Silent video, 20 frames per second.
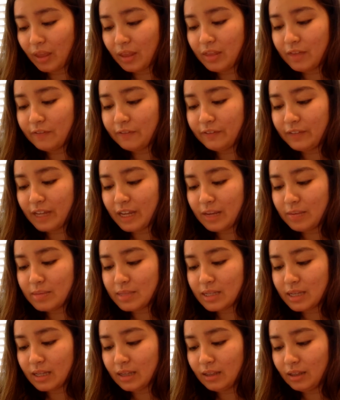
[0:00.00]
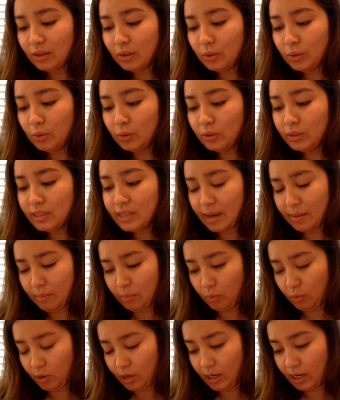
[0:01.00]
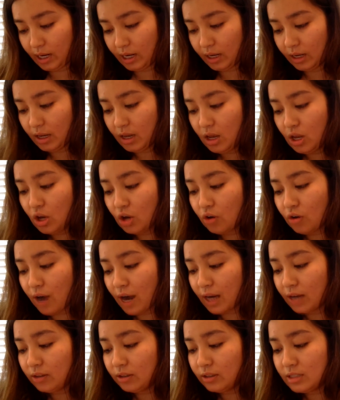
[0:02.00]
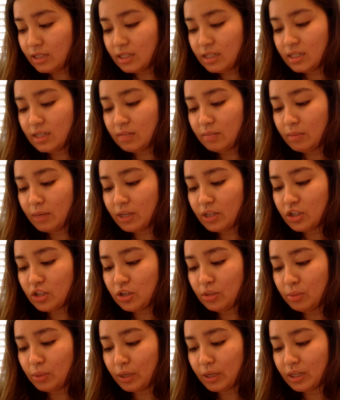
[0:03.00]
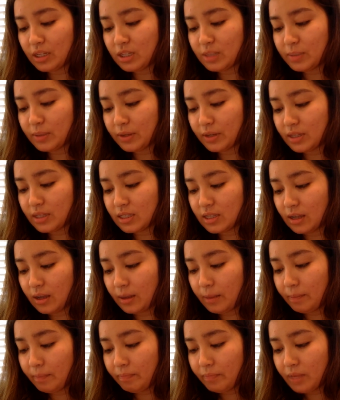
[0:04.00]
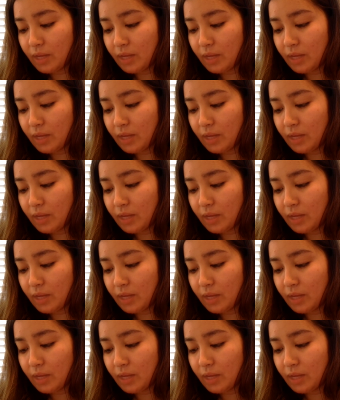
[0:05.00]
The flames cut the cool, damp morning, crackled and did much to bring his spirits up,